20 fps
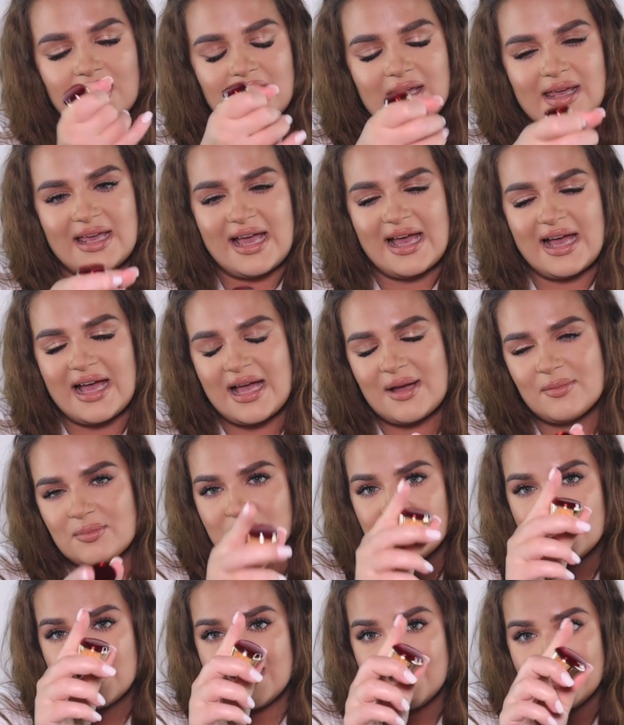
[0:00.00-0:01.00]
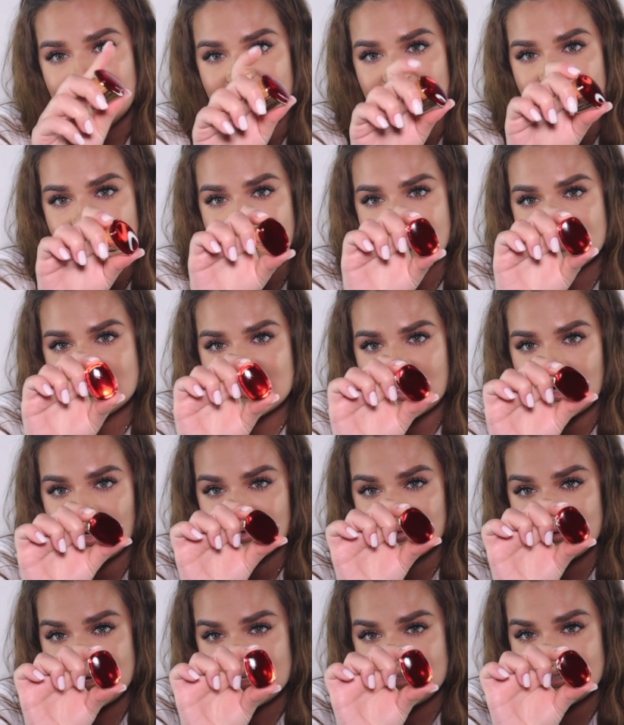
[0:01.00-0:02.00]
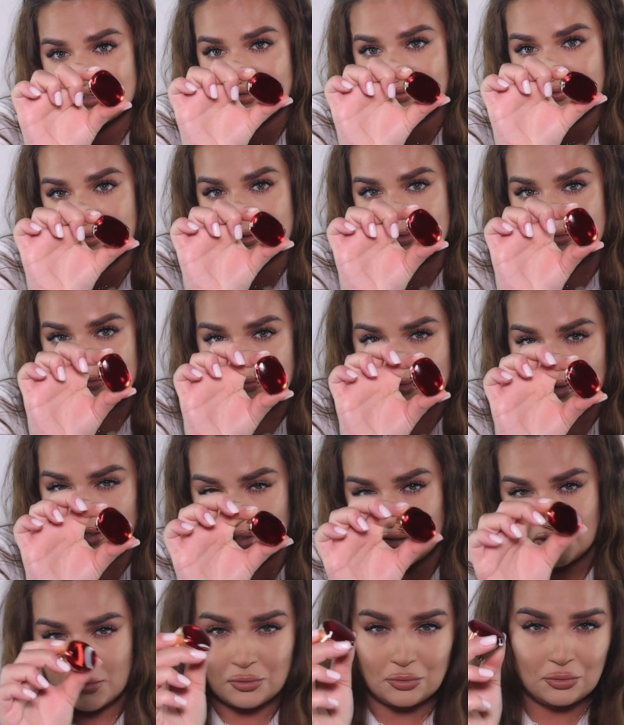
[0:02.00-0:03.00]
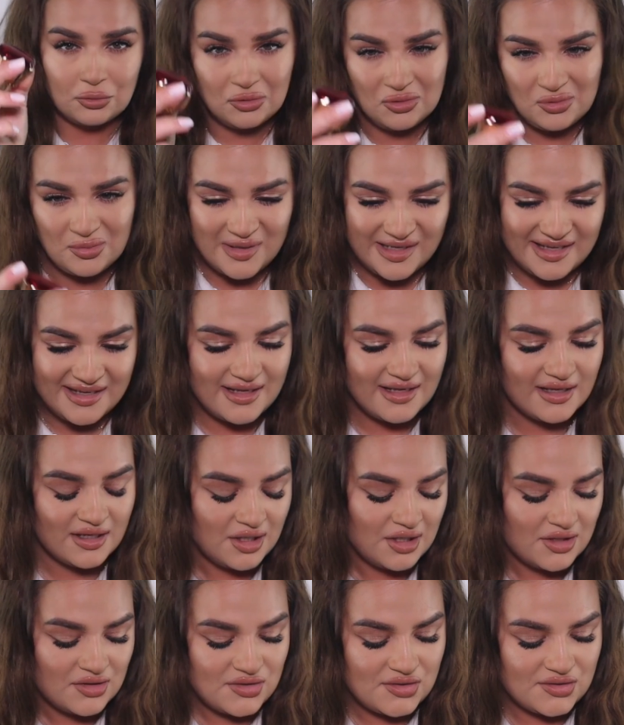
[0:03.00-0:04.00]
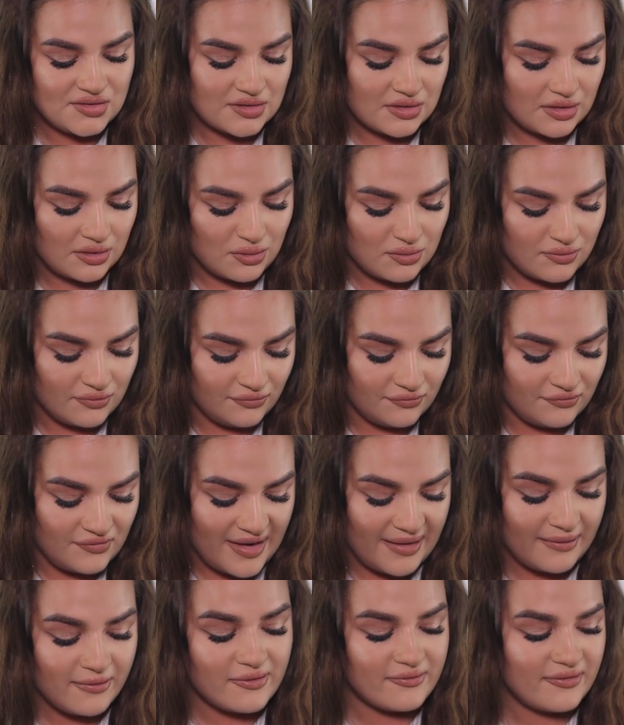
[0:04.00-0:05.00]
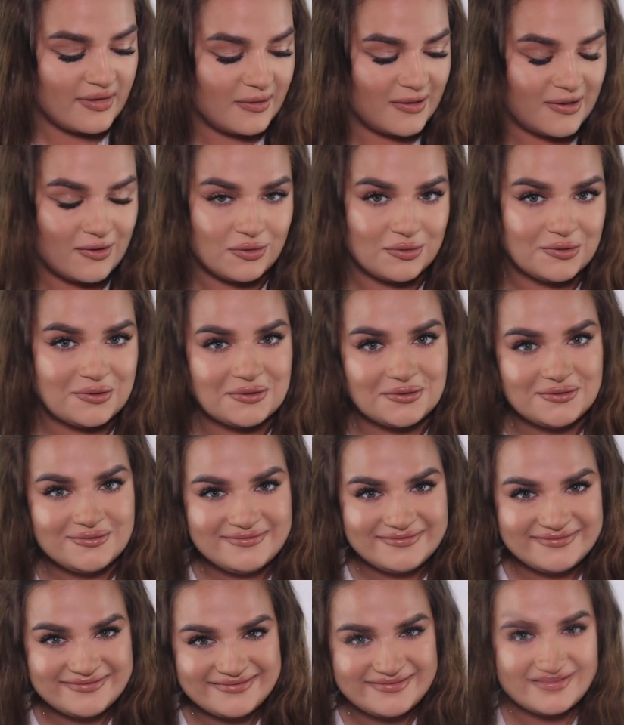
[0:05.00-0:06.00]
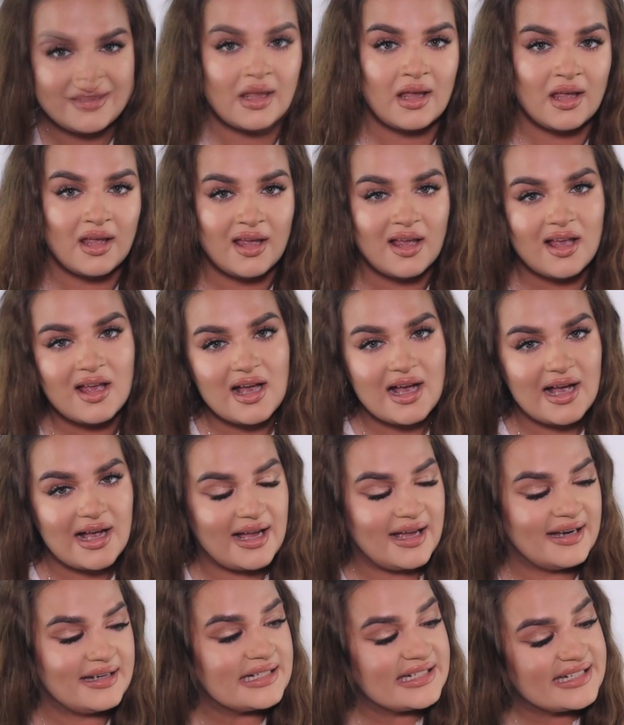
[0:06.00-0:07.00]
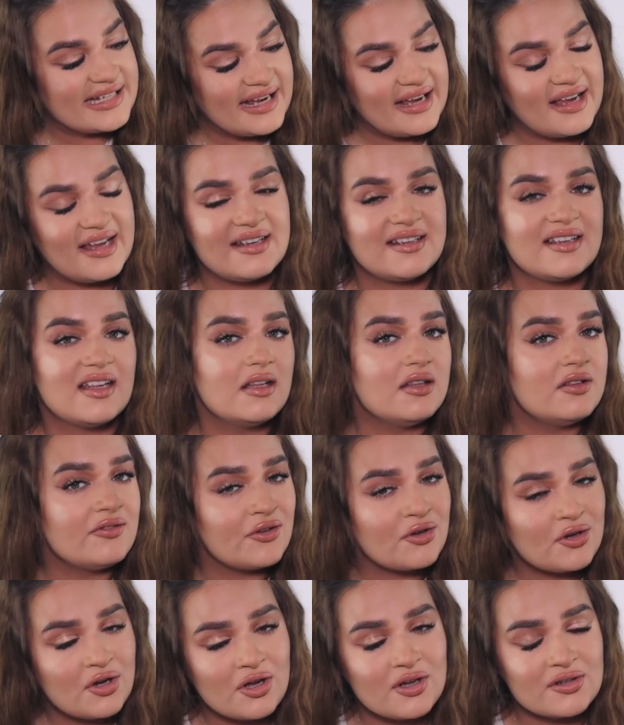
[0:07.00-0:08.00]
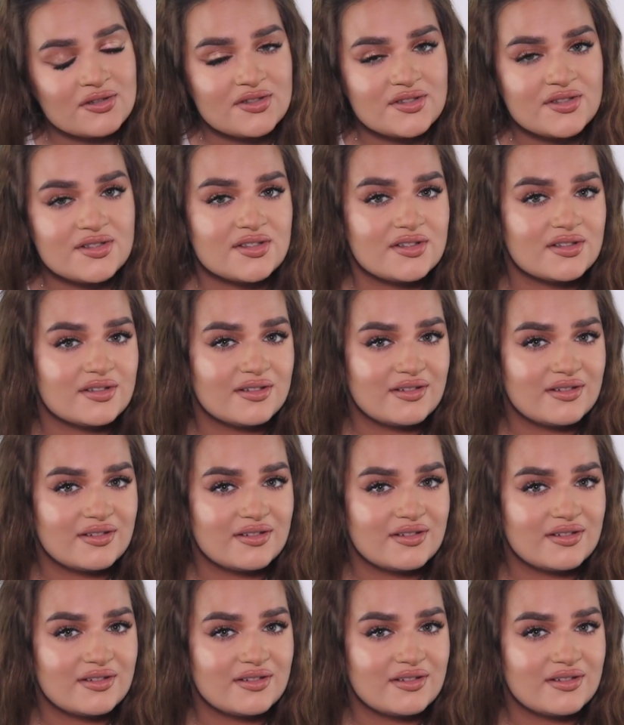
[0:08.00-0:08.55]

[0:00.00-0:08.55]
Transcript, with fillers: cap is decorated with a ruby. So very, very cool. And again, not